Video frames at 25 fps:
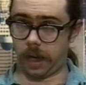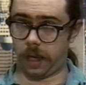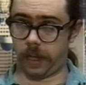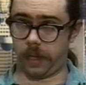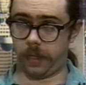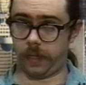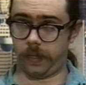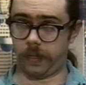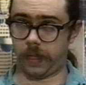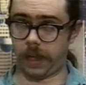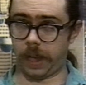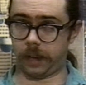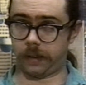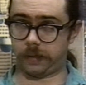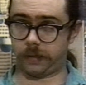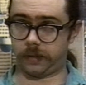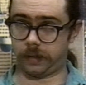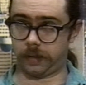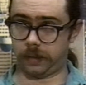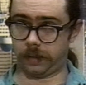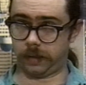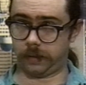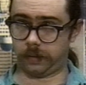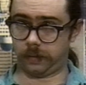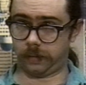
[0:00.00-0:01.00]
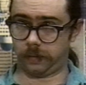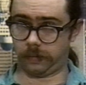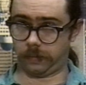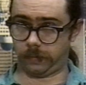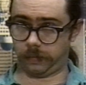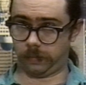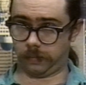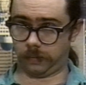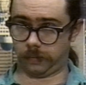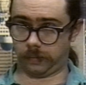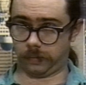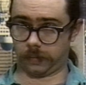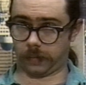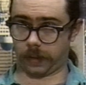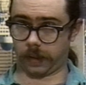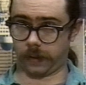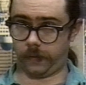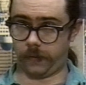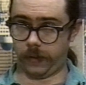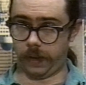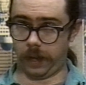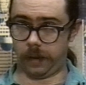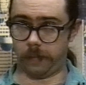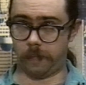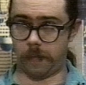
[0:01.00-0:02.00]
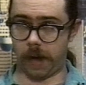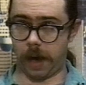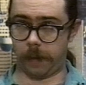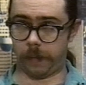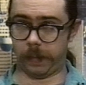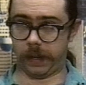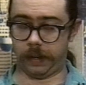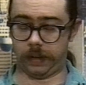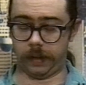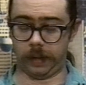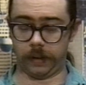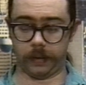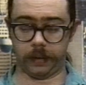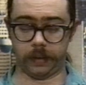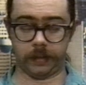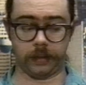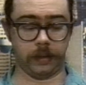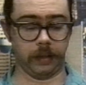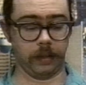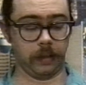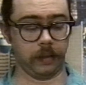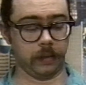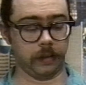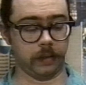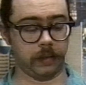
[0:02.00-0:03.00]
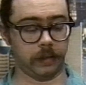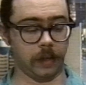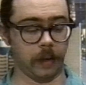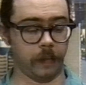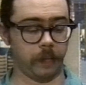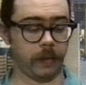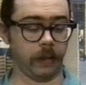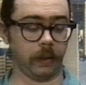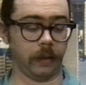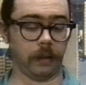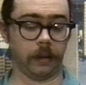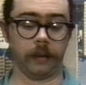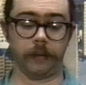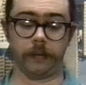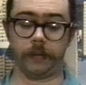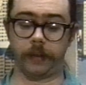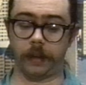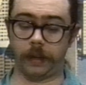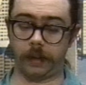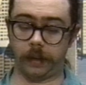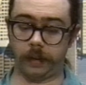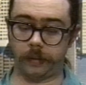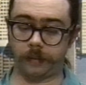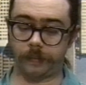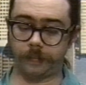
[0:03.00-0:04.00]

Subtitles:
that film, Mommy Dearest, is something of a